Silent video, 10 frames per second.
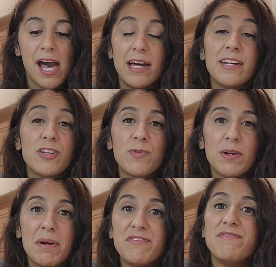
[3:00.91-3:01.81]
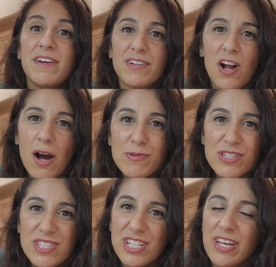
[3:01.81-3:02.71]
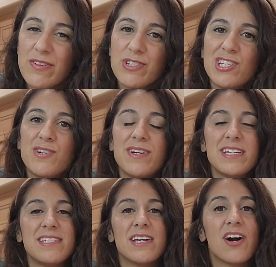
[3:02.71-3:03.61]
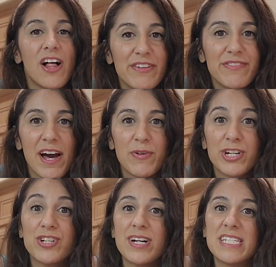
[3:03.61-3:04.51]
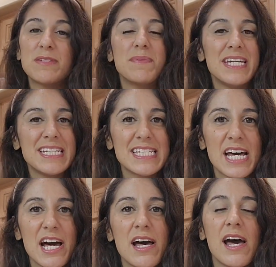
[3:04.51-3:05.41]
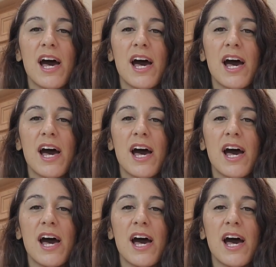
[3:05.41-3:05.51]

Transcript: Another one of my favorite options to go to is the cauliflower crust pizza,